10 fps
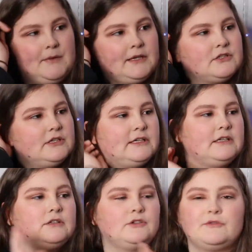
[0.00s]

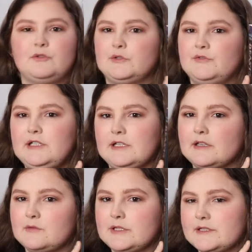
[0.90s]
actually looking forward to reading
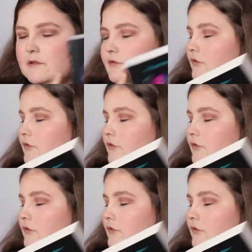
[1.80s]
this one. It sounds